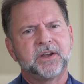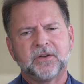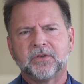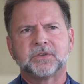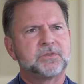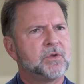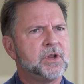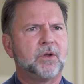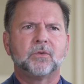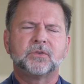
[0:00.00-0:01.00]
There's you
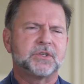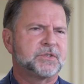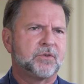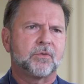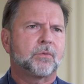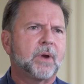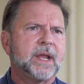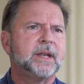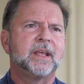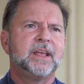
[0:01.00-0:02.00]
know just great
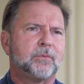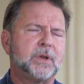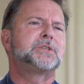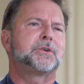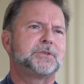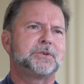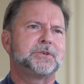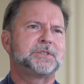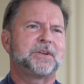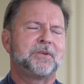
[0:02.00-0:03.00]

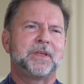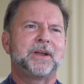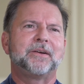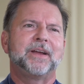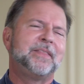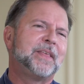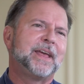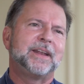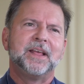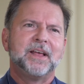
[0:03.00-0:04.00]
researchers are there, and then
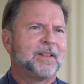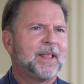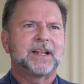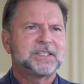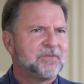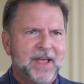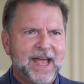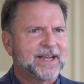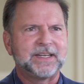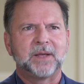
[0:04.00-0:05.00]
lots of
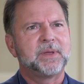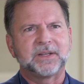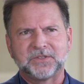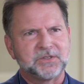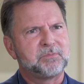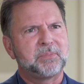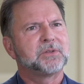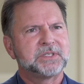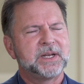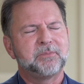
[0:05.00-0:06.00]
academic just
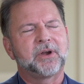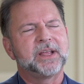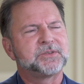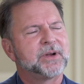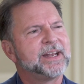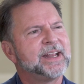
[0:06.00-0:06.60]
pulsating brains. Right.